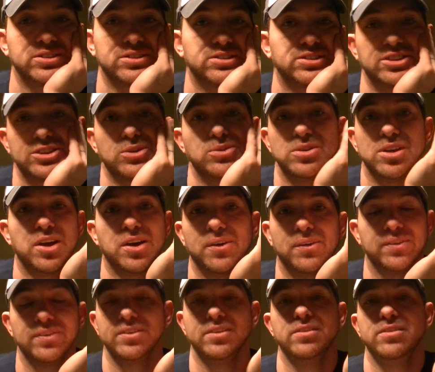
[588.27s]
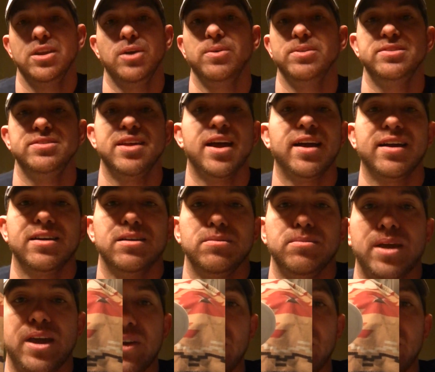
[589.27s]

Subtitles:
So no, it's not going to matter.